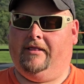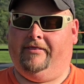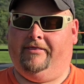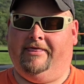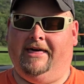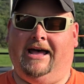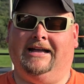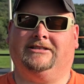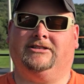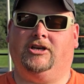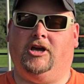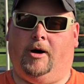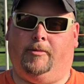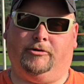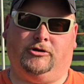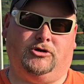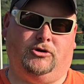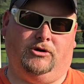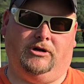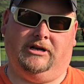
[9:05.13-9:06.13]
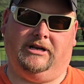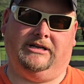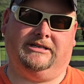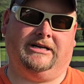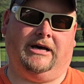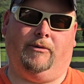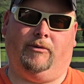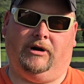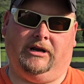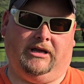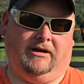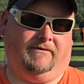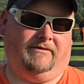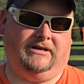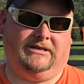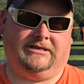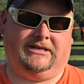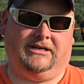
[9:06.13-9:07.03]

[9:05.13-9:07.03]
that's the opportunities I want to give these